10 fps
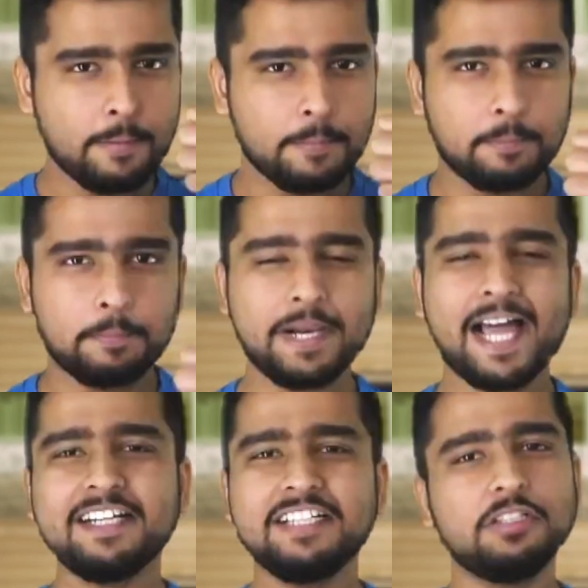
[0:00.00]

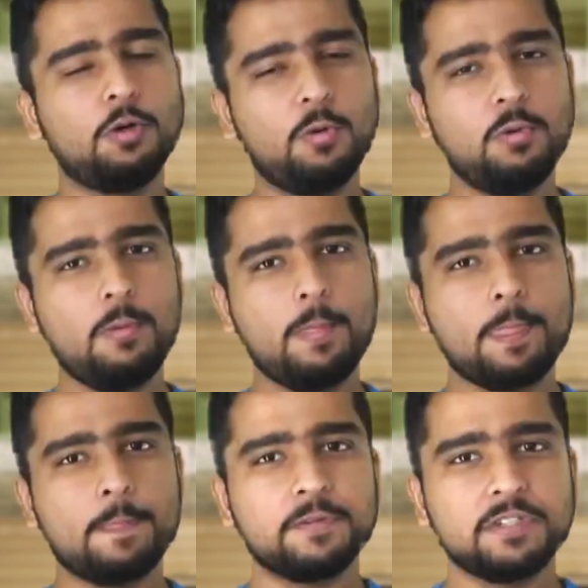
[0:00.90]
Plan a goal,
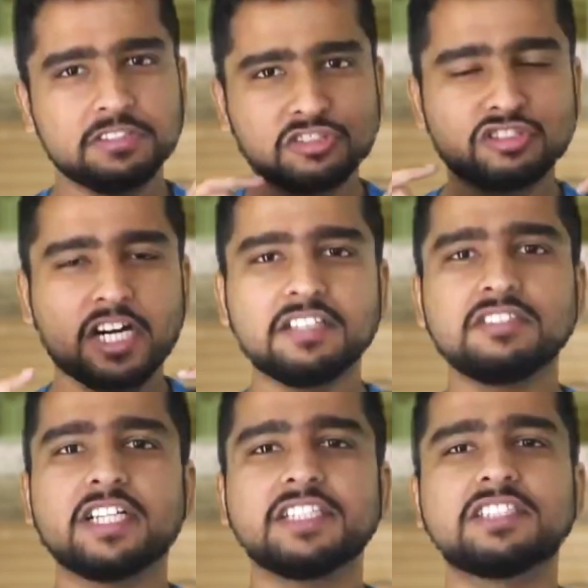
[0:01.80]

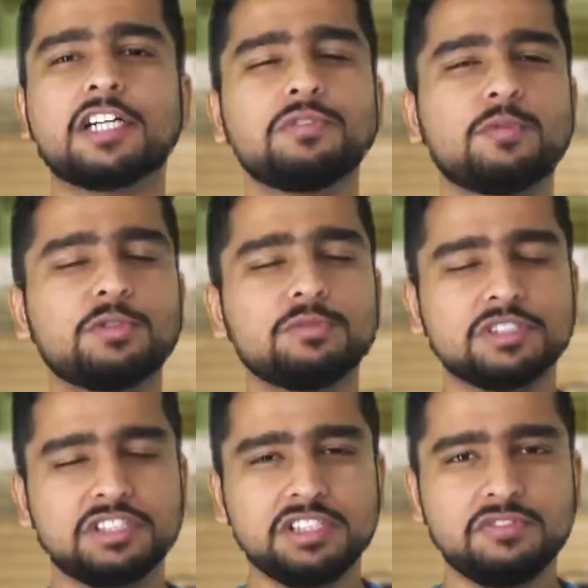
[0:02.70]
strategize how you want to
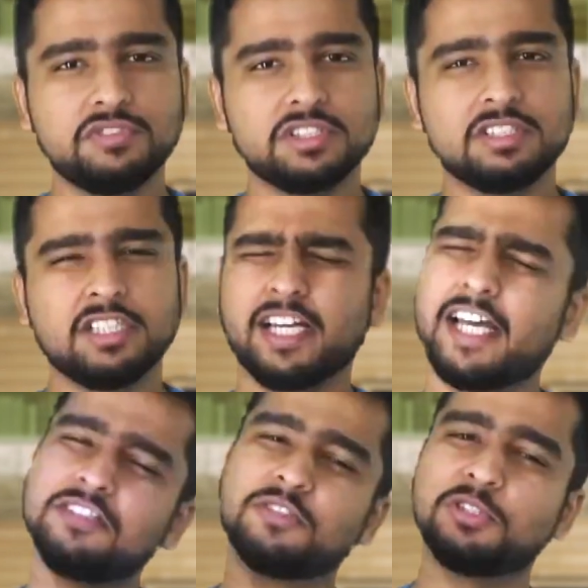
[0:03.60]
achieve it,
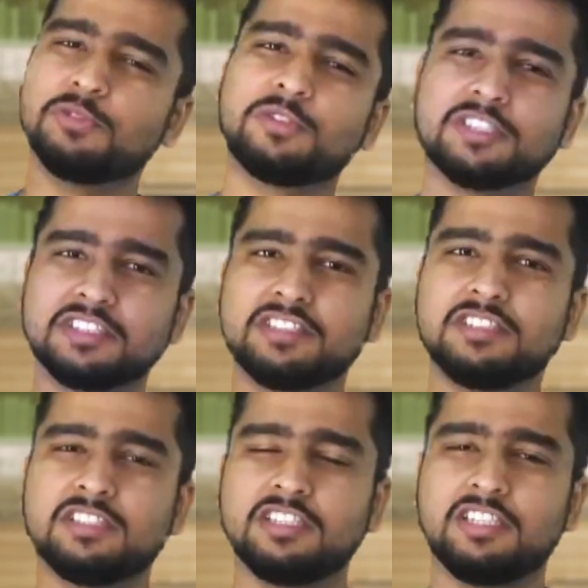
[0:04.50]
and go towards it.
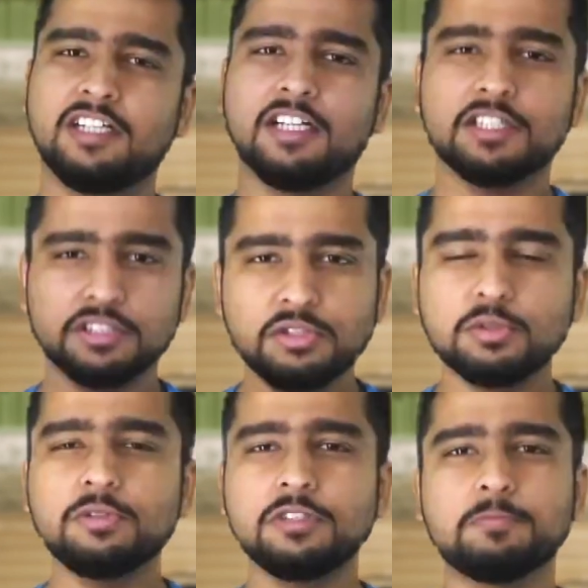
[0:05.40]

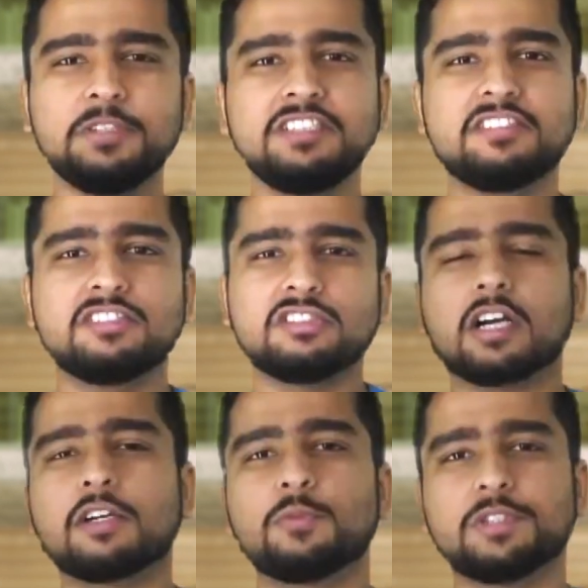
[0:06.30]
Don't be
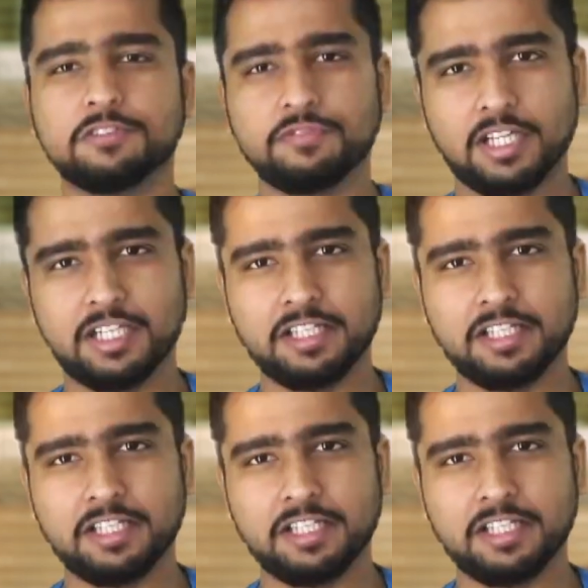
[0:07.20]
stuck with a failure.